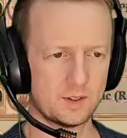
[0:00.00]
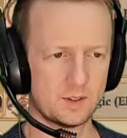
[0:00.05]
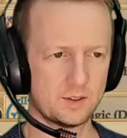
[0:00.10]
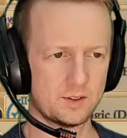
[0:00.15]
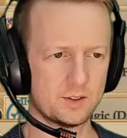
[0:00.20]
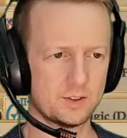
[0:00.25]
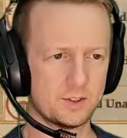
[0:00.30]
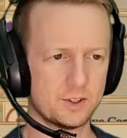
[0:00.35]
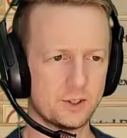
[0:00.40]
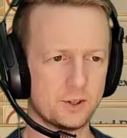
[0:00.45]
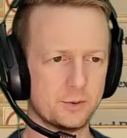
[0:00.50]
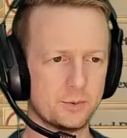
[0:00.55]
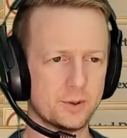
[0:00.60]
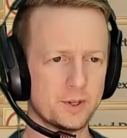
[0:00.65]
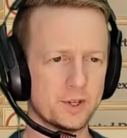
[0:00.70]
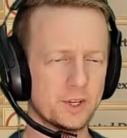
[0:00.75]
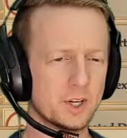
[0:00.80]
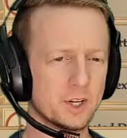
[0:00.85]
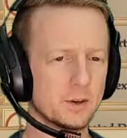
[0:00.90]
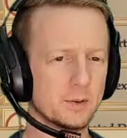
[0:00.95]
So we're
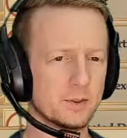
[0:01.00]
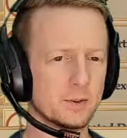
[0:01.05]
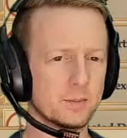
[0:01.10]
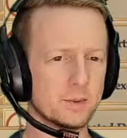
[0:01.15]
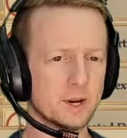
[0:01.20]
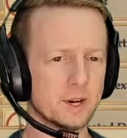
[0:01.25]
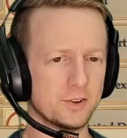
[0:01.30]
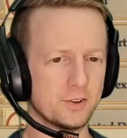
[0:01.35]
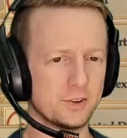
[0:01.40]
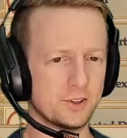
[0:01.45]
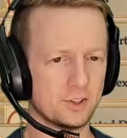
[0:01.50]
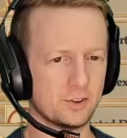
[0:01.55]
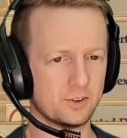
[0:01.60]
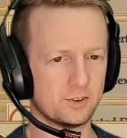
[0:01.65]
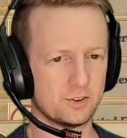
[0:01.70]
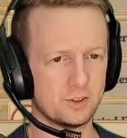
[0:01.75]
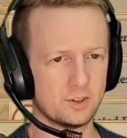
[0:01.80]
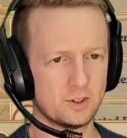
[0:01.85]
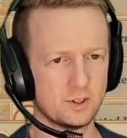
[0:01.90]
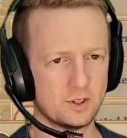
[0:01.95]
going to go with the
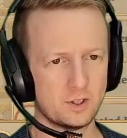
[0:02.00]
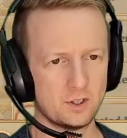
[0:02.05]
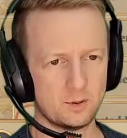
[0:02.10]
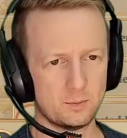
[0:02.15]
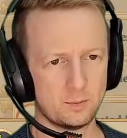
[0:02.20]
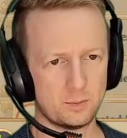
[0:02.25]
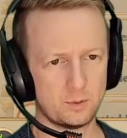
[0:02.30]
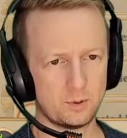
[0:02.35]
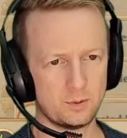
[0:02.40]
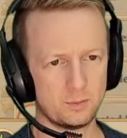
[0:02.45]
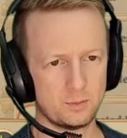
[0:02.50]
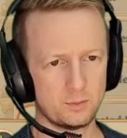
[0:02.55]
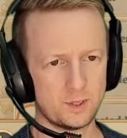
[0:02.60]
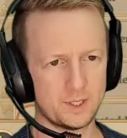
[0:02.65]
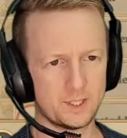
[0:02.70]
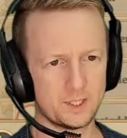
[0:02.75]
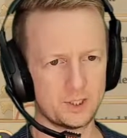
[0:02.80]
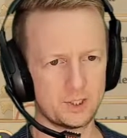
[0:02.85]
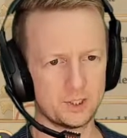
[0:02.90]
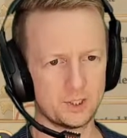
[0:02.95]
basics. Point
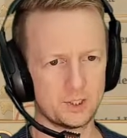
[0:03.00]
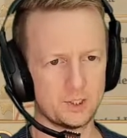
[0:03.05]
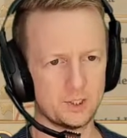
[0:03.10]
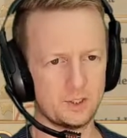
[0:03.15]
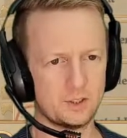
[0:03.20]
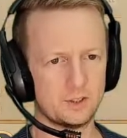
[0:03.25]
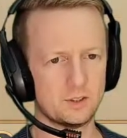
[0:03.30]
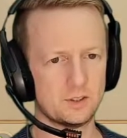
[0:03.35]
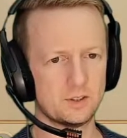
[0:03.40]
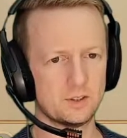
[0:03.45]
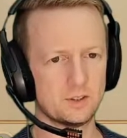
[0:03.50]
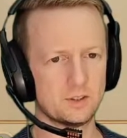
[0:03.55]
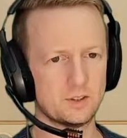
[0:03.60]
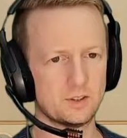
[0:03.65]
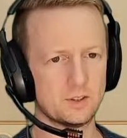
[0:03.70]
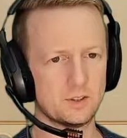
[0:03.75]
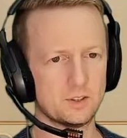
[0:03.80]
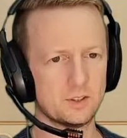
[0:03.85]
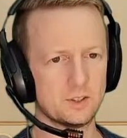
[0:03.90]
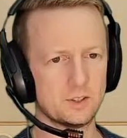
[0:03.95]
blank shot.
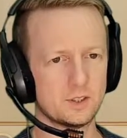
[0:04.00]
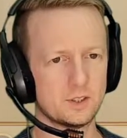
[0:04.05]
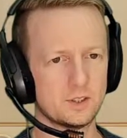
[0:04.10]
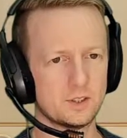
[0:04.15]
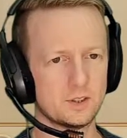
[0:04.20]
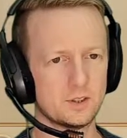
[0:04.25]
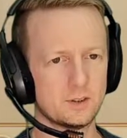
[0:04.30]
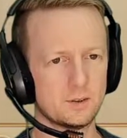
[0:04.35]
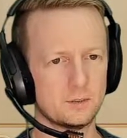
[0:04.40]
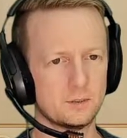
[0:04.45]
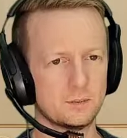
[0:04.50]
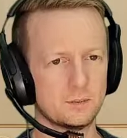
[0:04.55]
Oh.